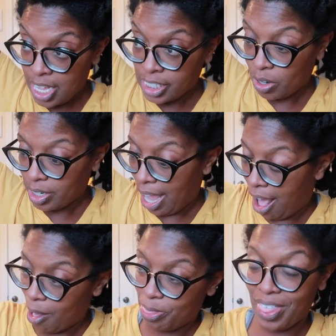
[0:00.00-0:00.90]
so
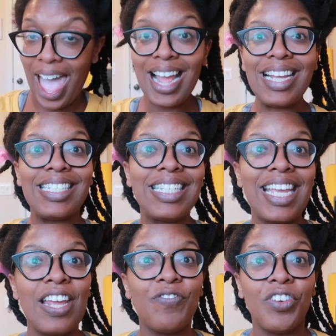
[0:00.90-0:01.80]
y'all that is
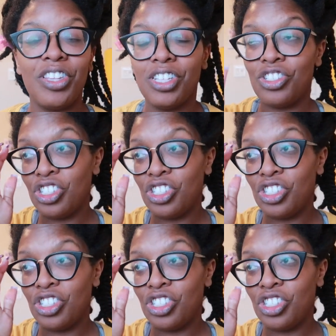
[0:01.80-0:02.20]
it for this